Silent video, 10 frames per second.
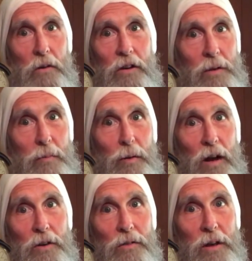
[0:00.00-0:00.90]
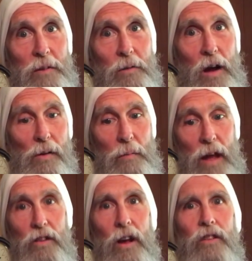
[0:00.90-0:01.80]
Don't get me wrong. Don't get me wrong. I'm
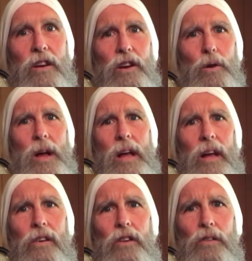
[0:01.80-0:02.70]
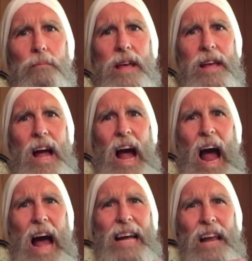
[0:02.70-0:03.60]
not judging you. It's just me.
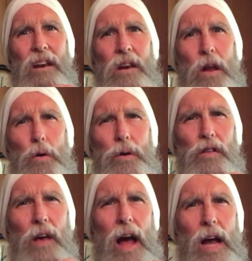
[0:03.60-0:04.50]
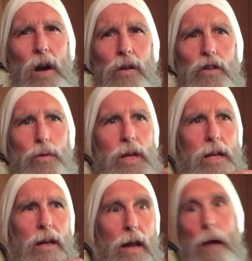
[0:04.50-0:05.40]
I got no desire to
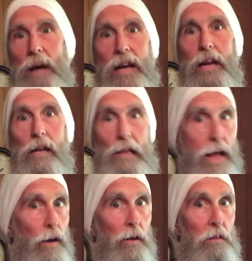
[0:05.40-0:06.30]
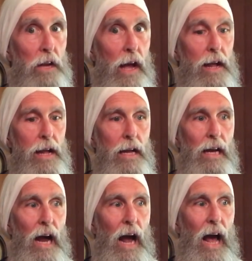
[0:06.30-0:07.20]
eat, and I might eat it later in the day.
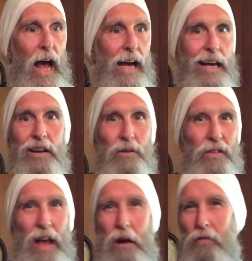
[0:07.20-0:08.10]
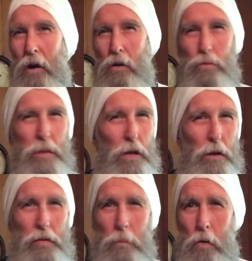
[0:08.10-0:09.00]
I got no desire for oatmeal
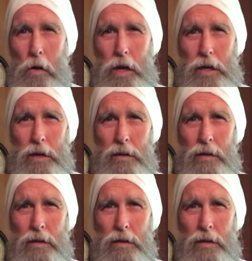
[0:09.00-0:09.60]
in the morning.